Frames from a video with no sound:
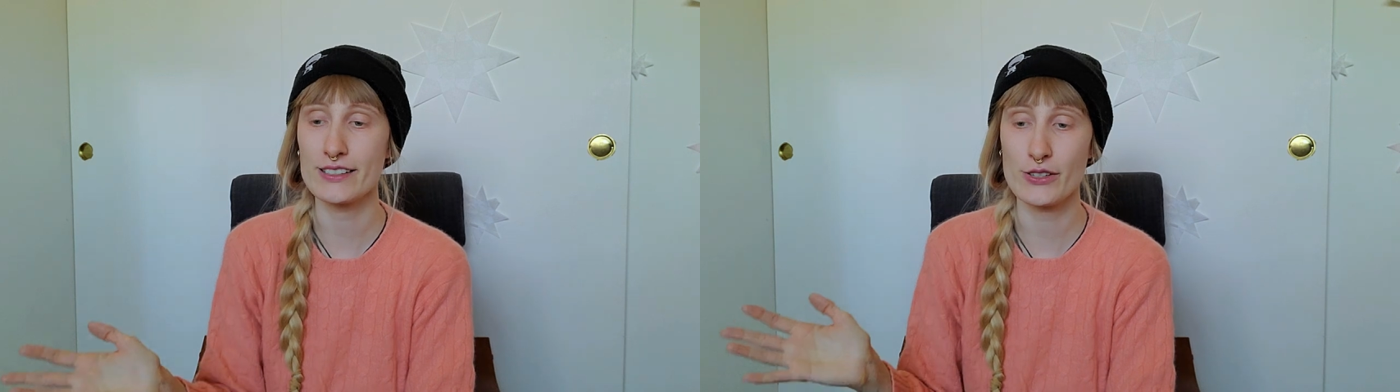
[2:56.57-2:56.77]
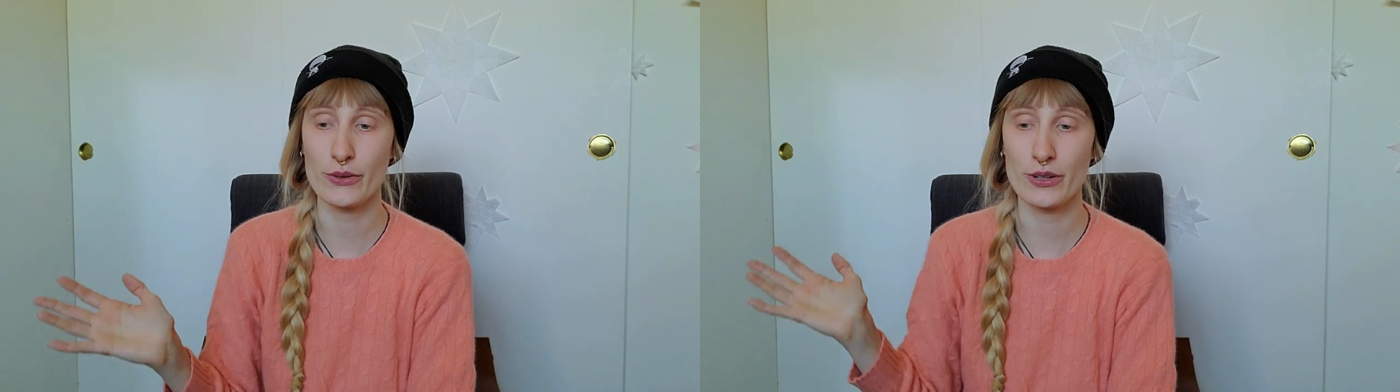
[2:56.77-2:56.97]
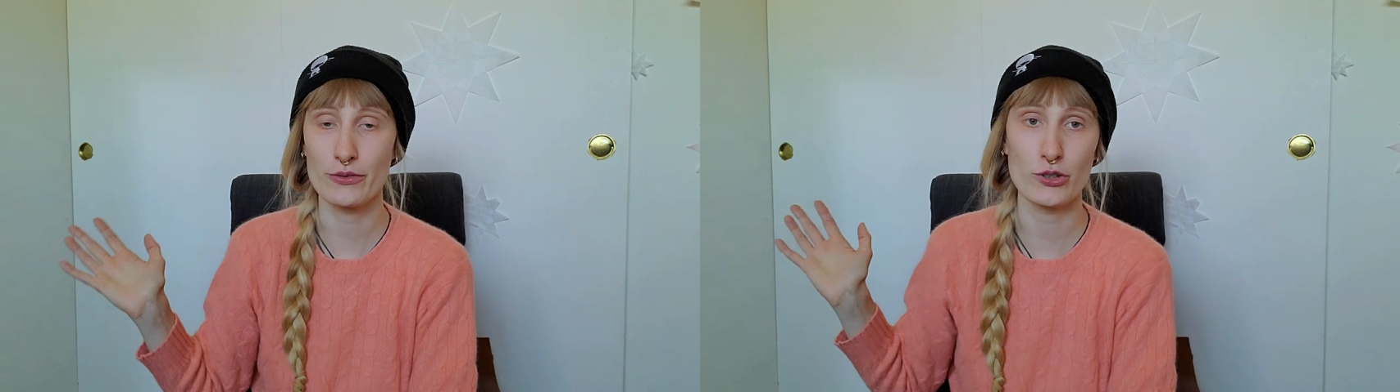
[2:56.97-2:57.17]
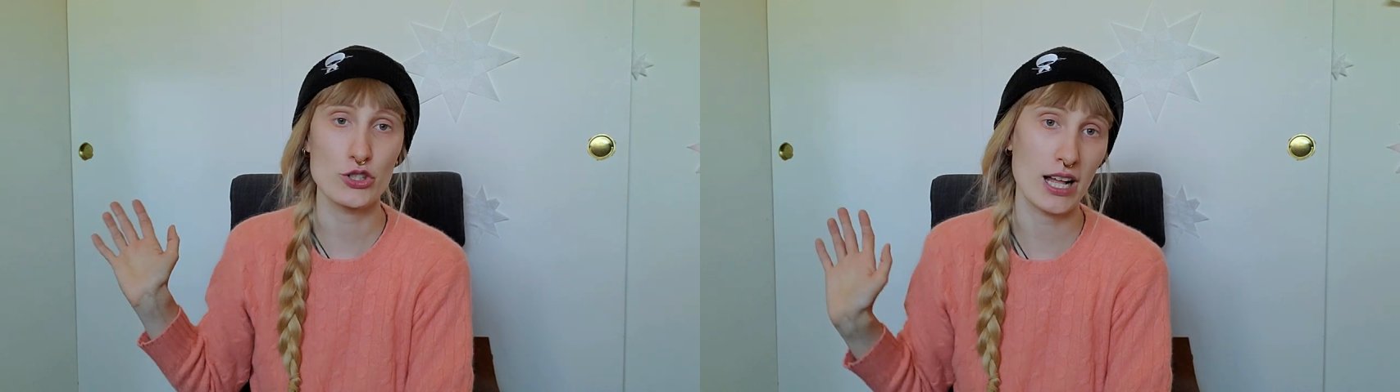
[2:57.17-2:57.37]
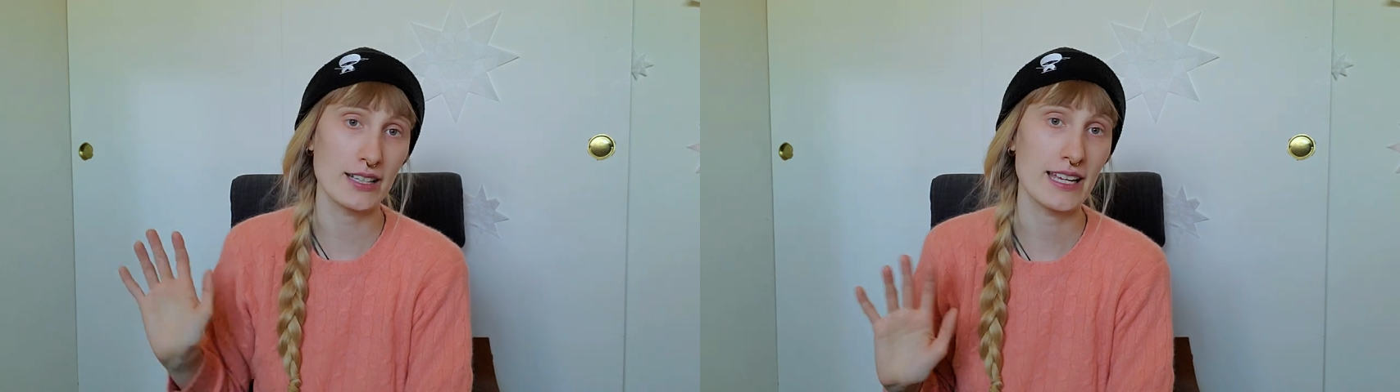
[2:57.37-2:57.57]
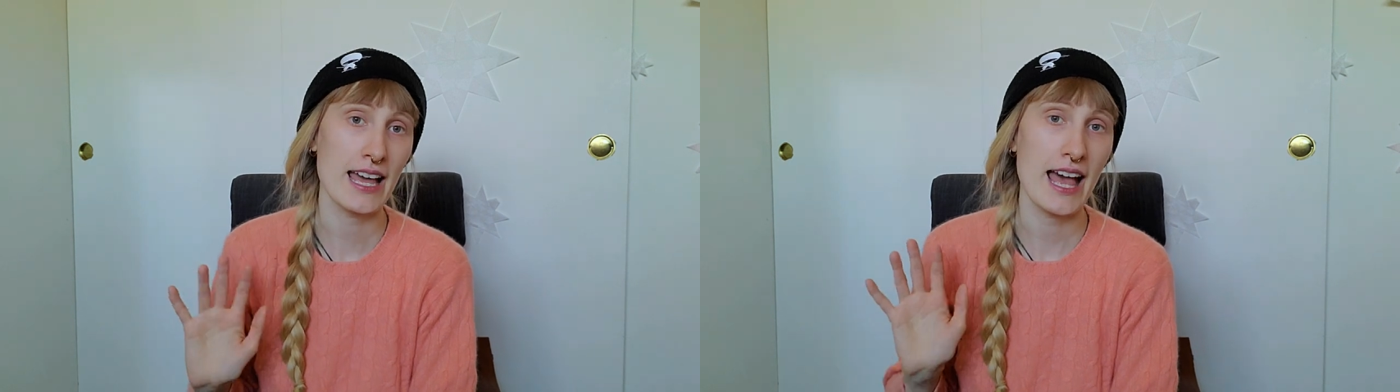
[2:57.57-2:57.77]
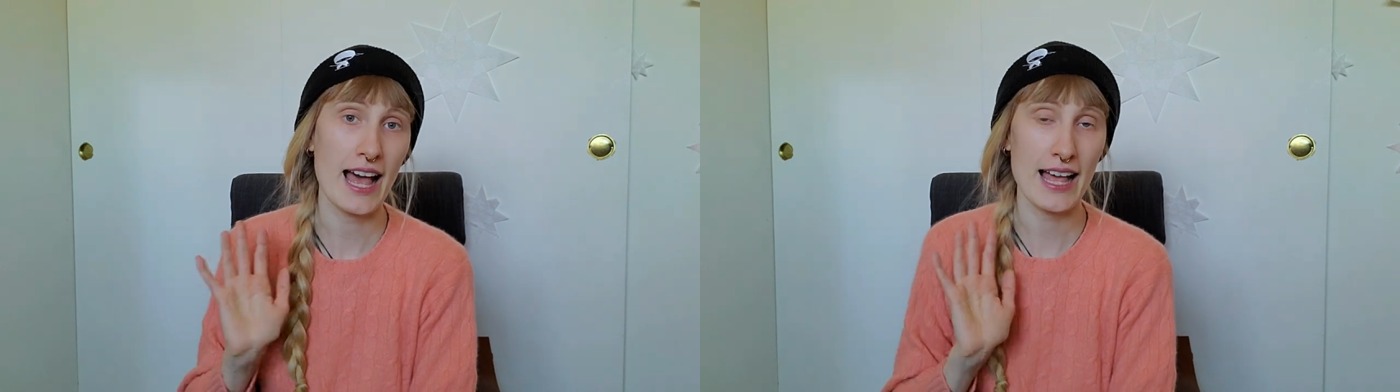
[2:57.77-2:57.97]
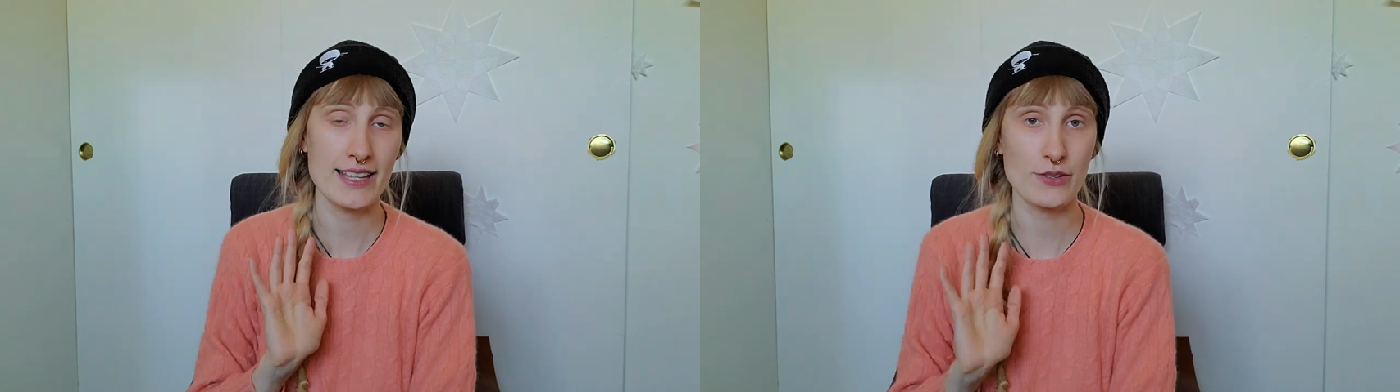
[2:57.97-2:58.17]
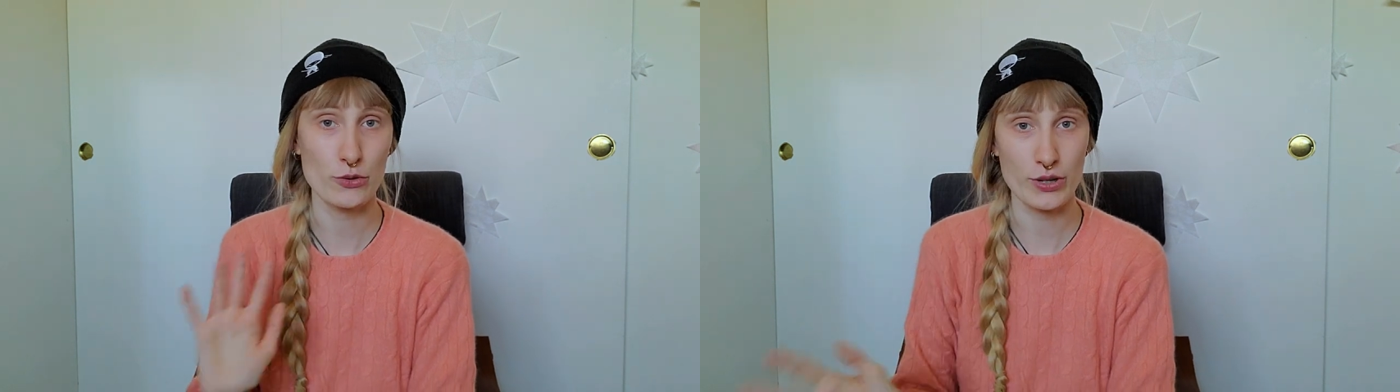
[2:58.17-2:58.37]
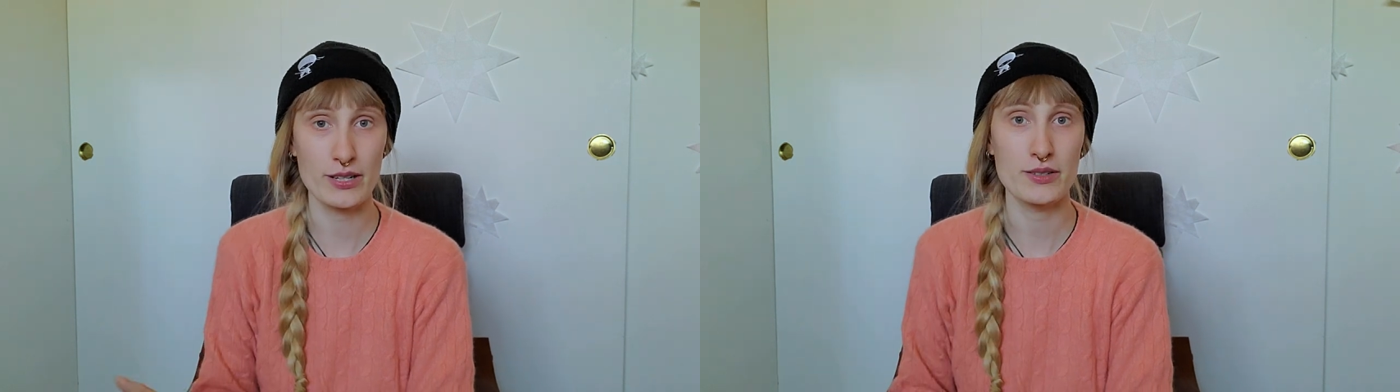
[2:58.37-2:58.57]
So if your child has a
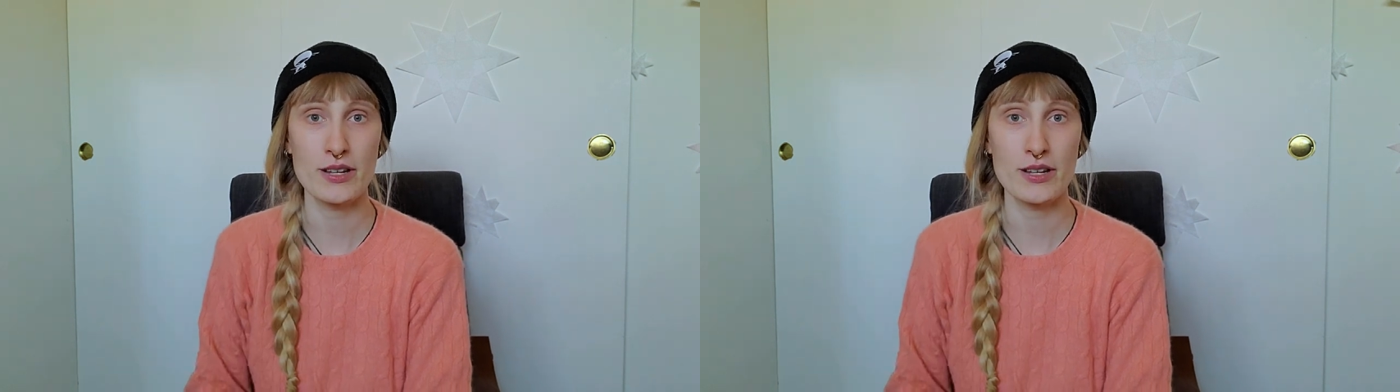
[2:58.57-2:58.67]
red